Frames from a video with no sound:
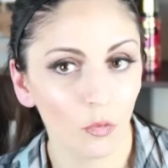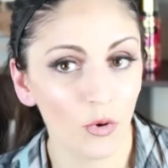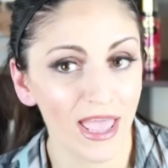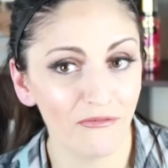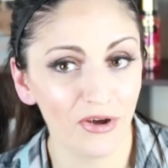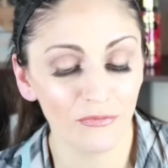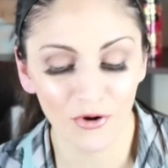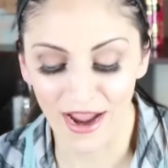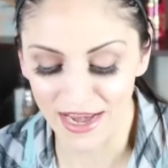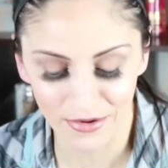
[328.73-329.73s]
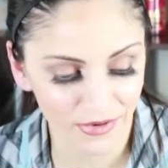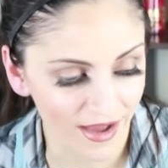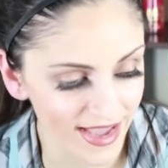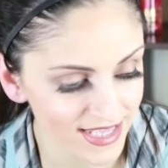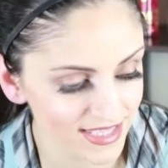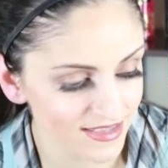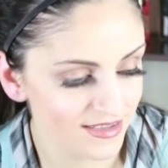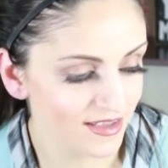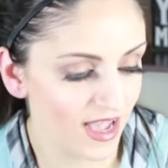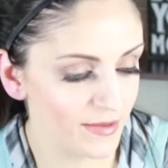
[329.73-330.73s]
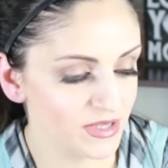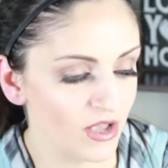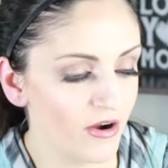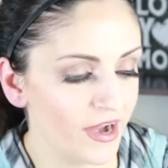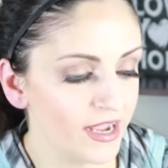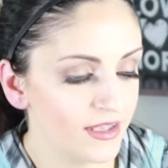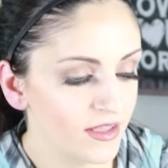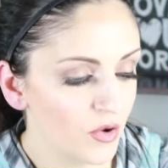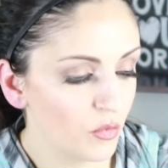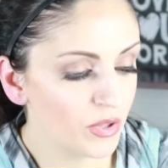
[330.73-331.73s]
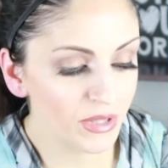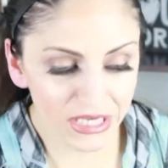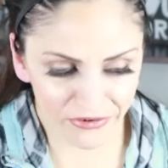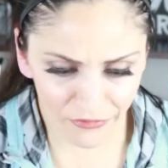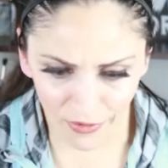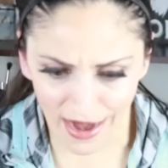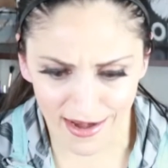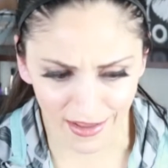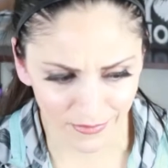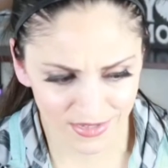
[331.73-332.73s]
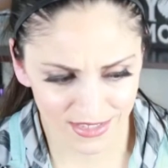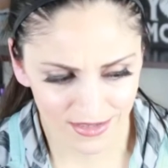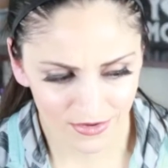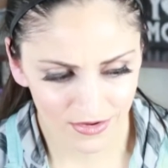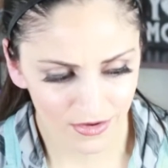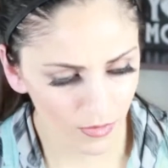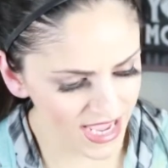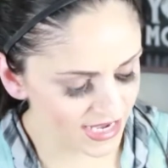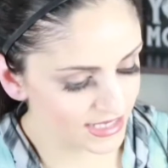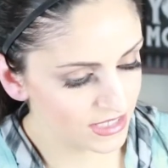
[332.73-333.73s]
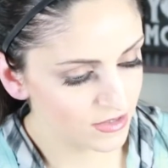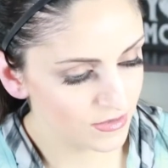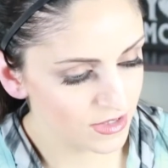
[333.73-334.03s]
We have one more item, guys. I'm sorry. We only did 4 items. Wait.